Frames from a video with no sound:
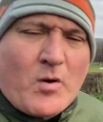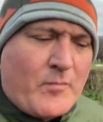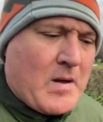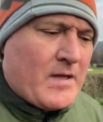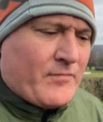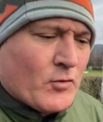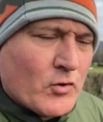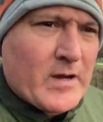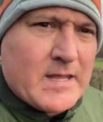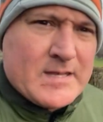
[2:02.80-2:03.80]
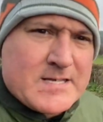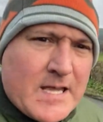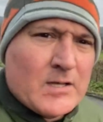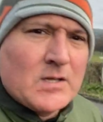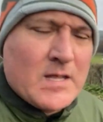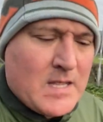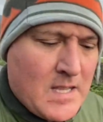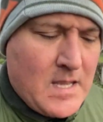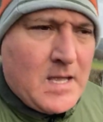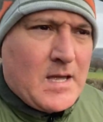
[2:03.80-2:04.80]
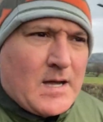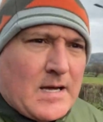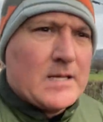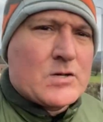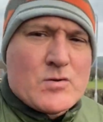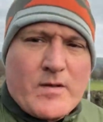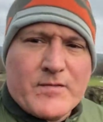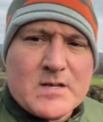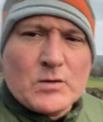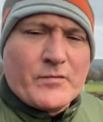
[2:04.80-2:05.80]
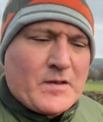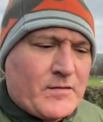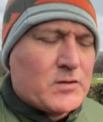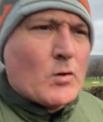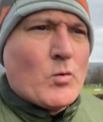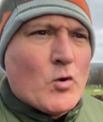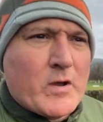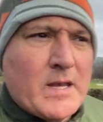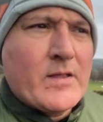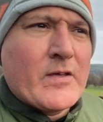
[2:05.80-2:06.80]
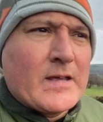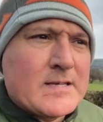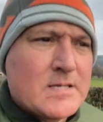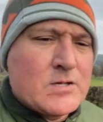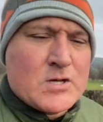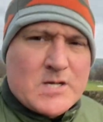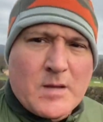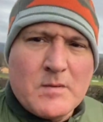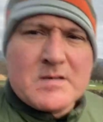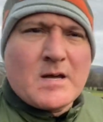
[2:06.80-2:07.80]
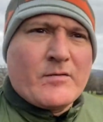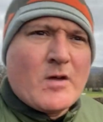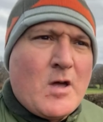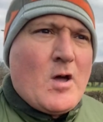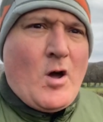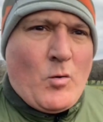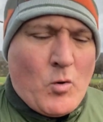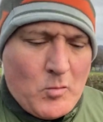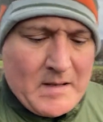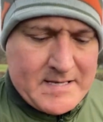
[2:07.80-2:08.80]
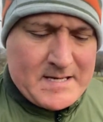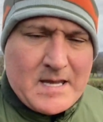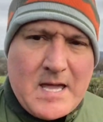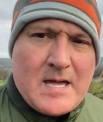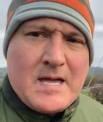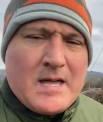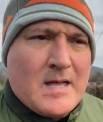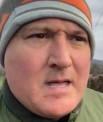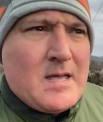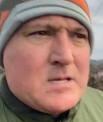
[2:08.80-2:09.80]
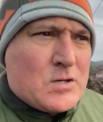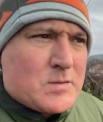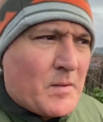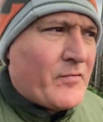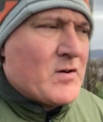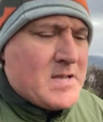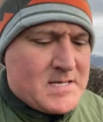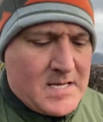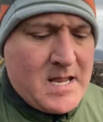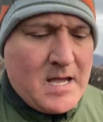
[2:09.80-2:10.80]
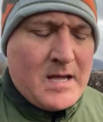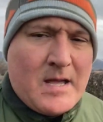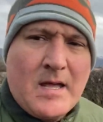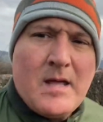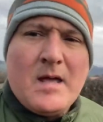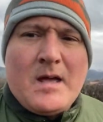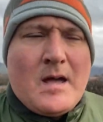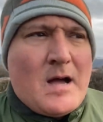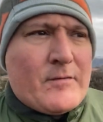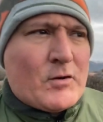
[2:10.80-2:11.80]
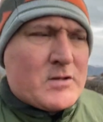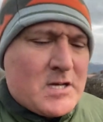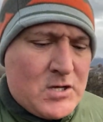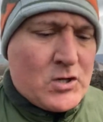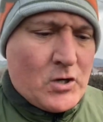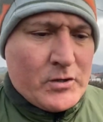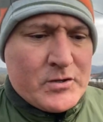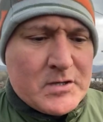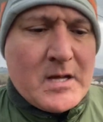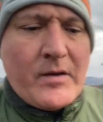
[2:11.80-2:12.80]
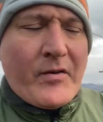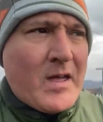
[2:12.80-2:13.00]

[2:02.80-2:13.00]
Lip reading: I paid for it in the sale. And it's great for this sort of thing, for dog walking and things, and just keeping yourself warm. Like I say, just above freezing, I've got a t-shirt on underneath,